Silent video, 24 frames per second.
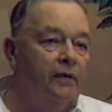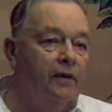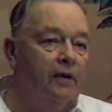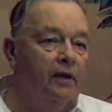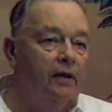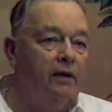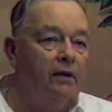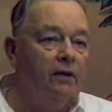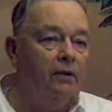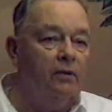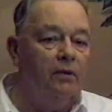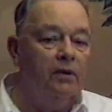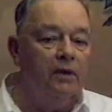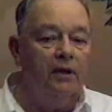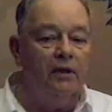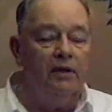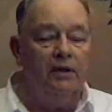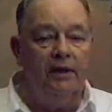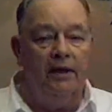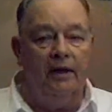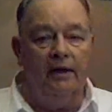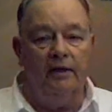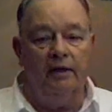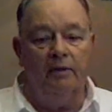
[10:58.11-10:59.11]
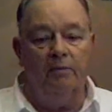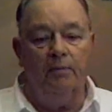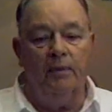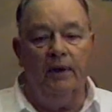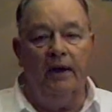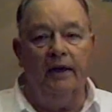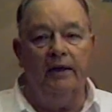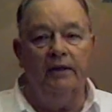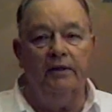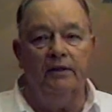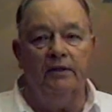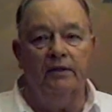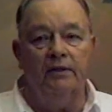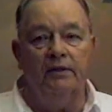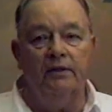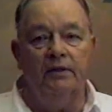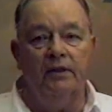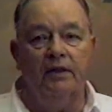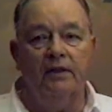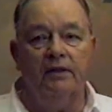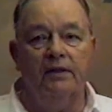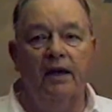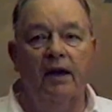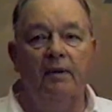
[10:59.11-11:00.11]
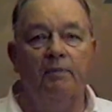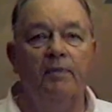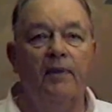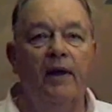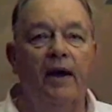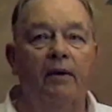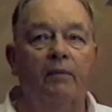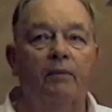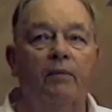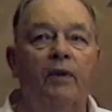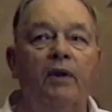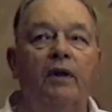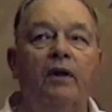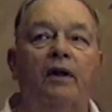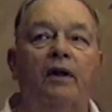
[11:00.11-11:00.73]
on a daily basis, except that